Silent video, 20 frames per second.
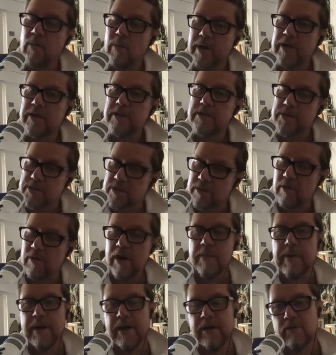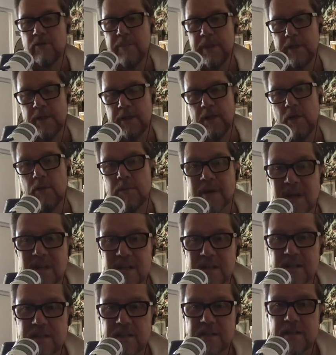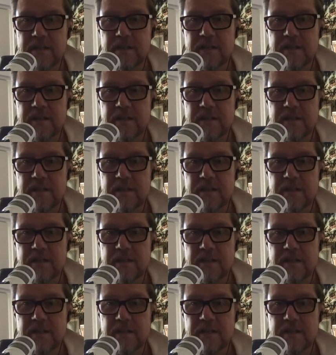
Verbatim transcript: interesting way to describe anal melanoma.